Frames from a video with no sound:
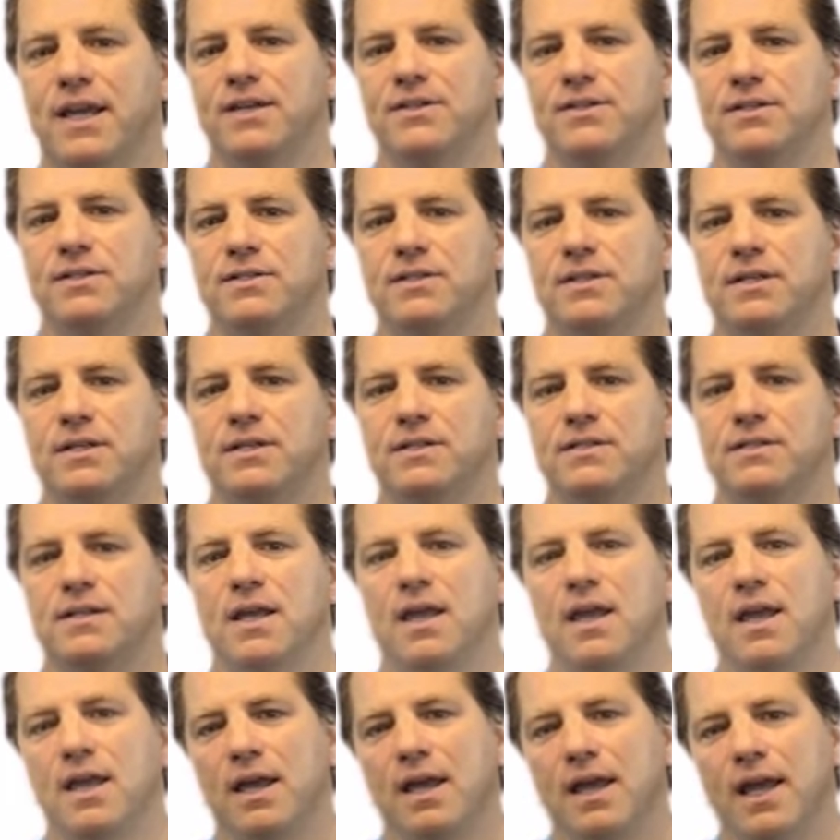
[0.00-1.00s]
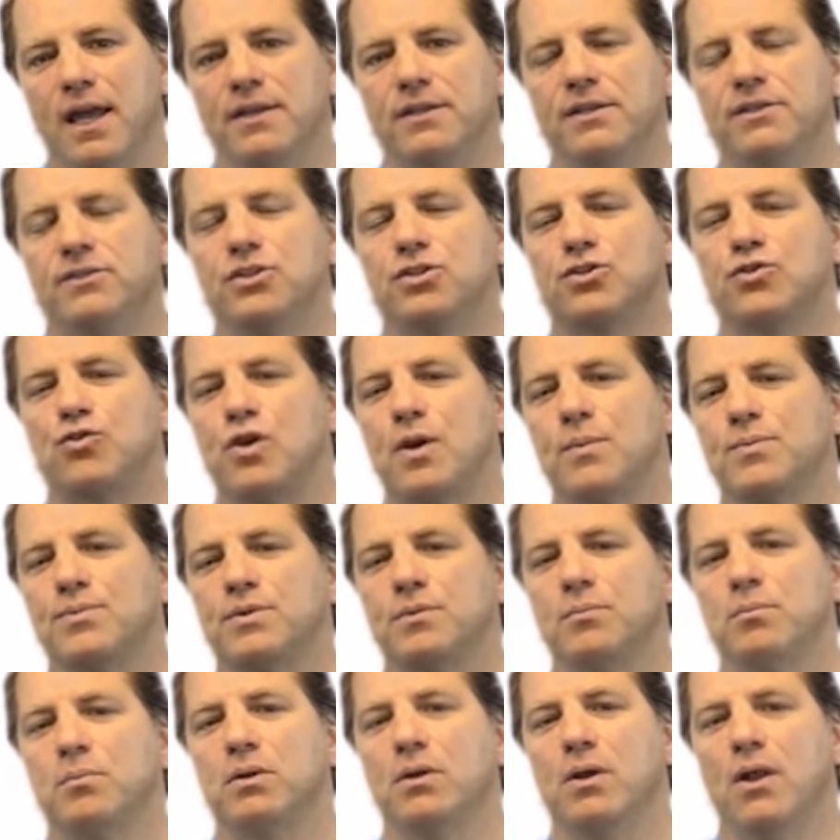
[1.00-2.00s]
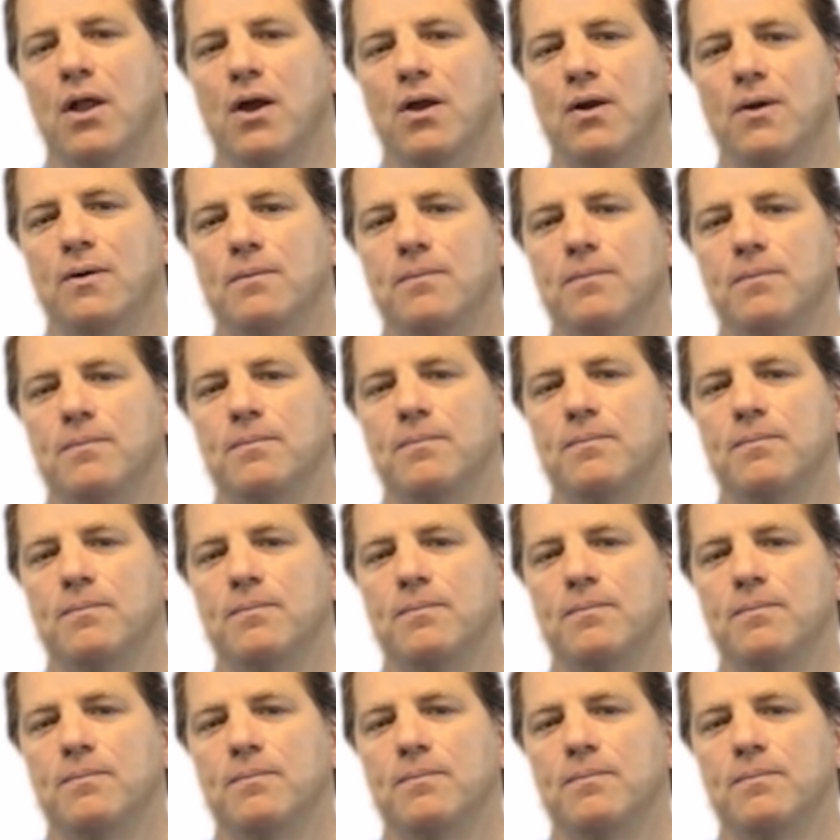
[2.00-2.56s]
agencies in the description below.